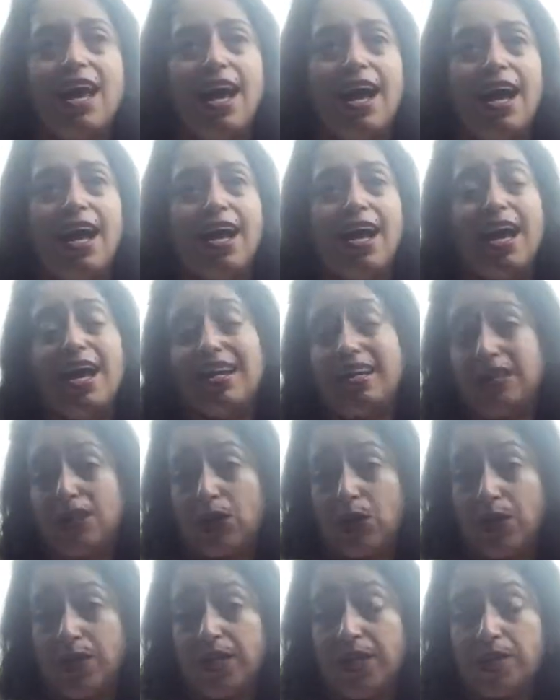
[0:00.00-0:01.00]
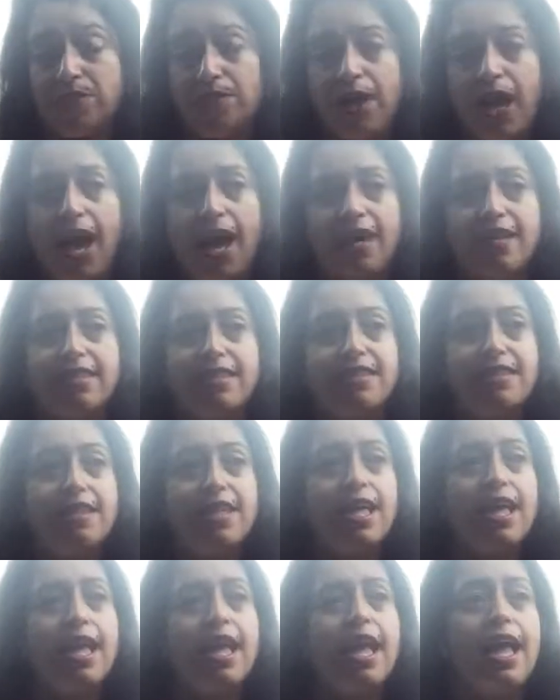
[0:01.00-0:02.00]
and career path.
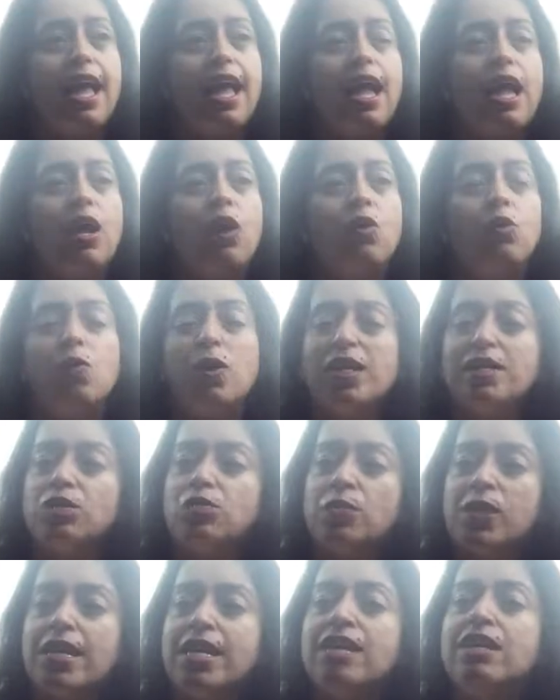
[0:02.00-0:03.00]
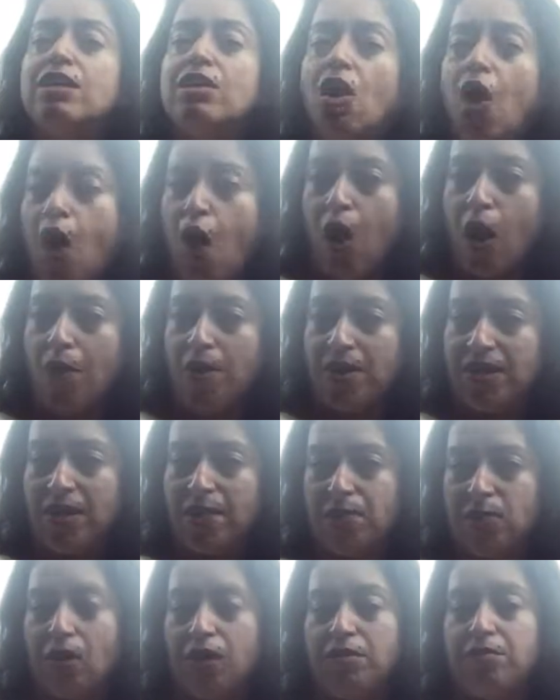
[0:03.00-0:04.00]
What is really common
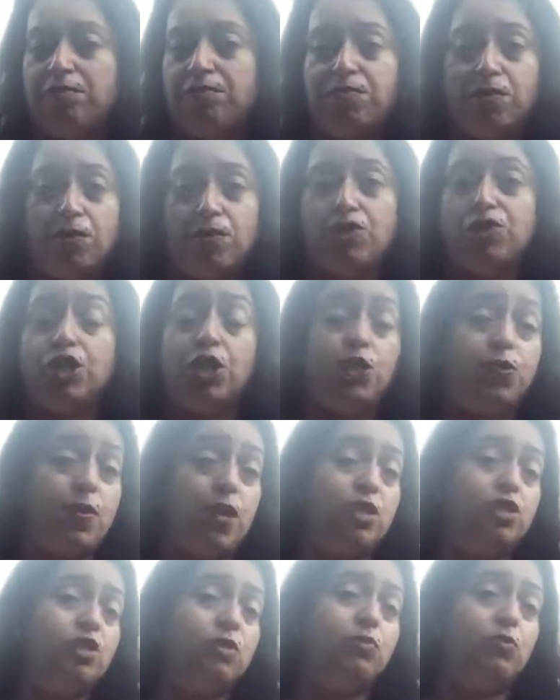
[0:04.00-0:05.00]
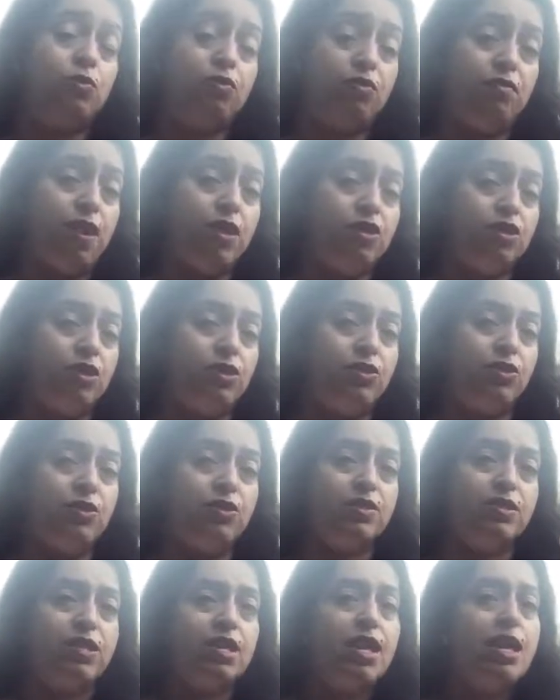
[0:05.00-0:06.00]
among first-generation
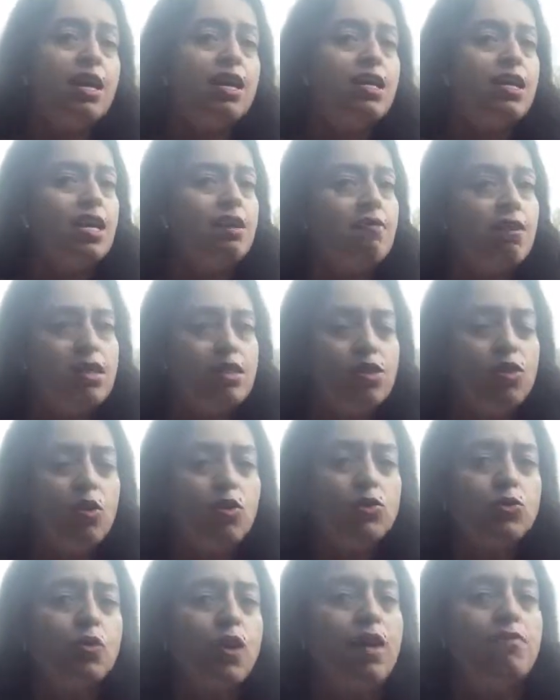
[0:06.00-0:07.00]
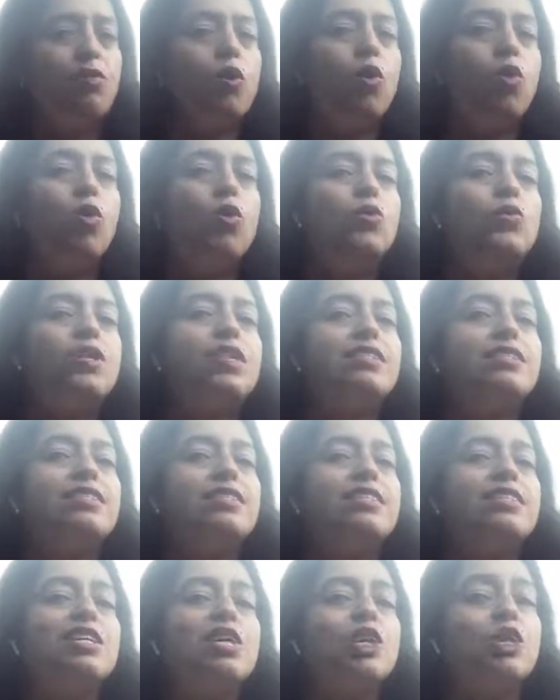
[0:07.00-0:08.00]
professionals, even those who have
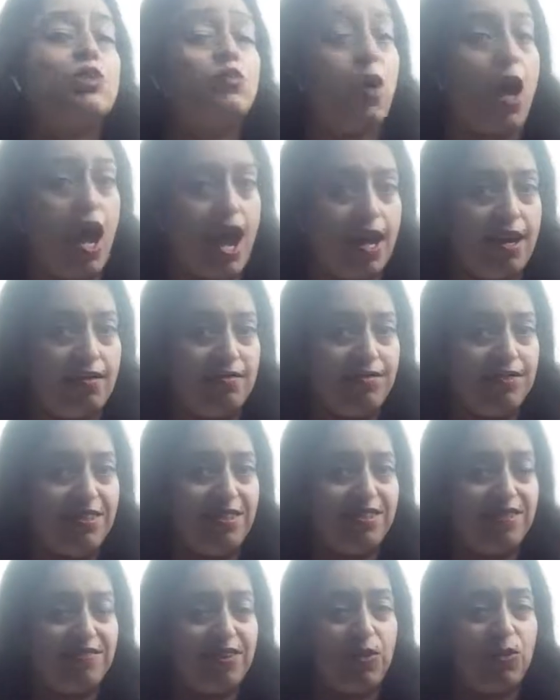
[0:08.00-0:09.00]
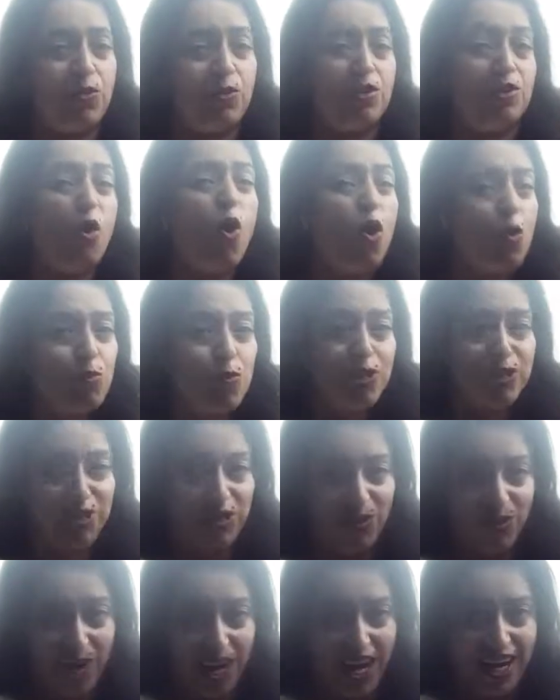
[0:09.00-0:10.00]
already arrived or almost
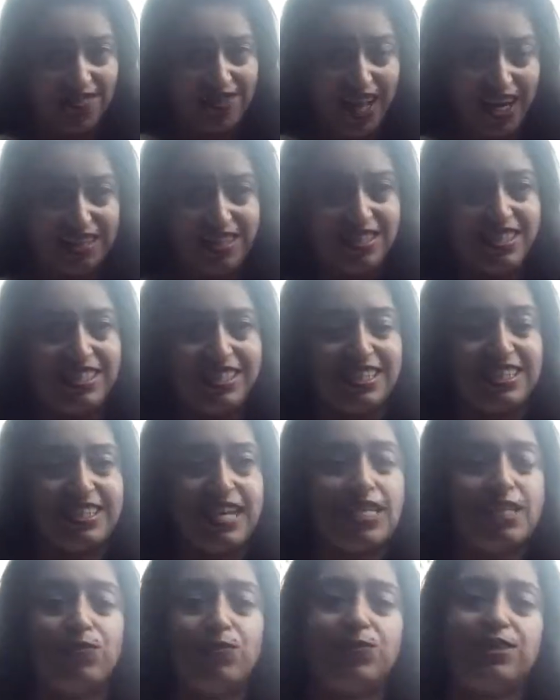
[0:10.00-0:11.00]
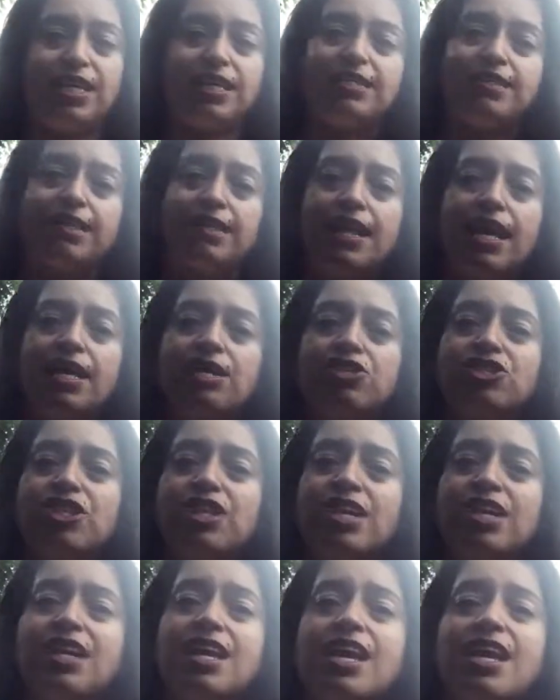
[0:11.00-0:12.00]
arrived at their successful
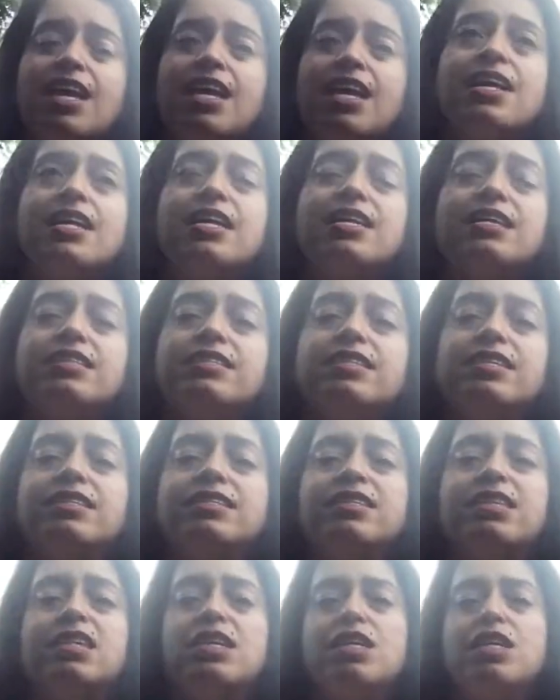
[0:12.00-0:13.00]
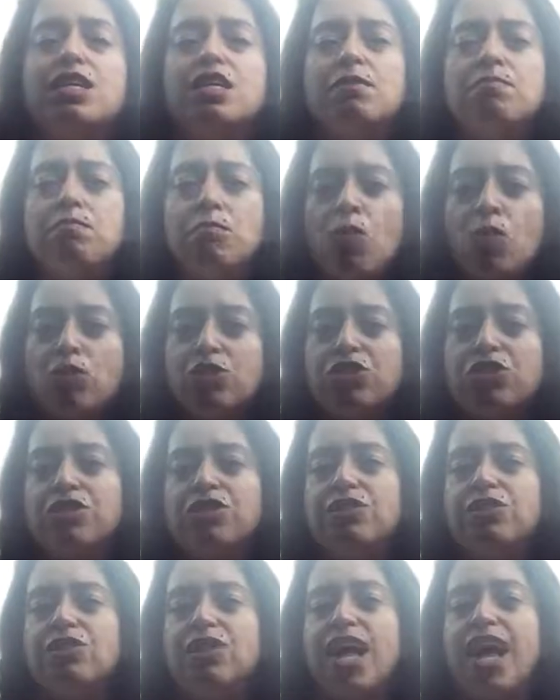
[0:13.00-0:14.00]
destination, is this
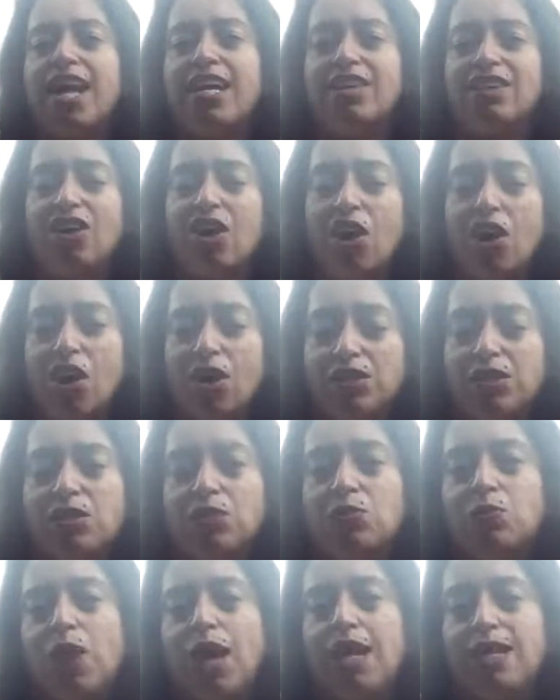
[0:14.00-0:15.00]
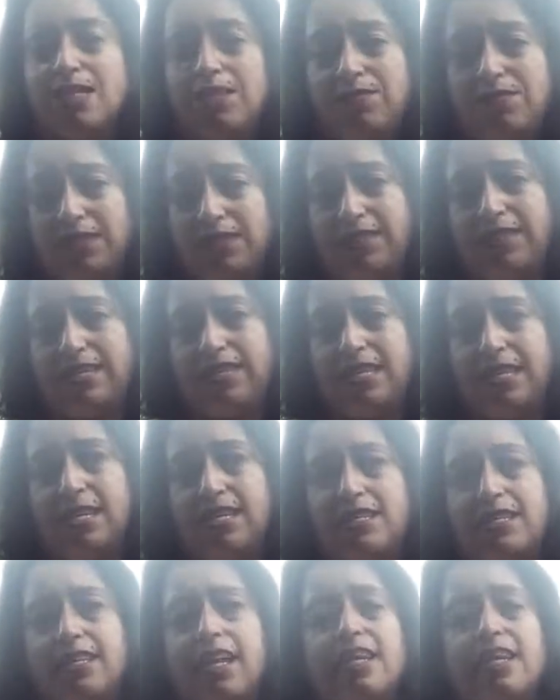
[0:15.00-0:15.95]
emotional and otherwise fatigue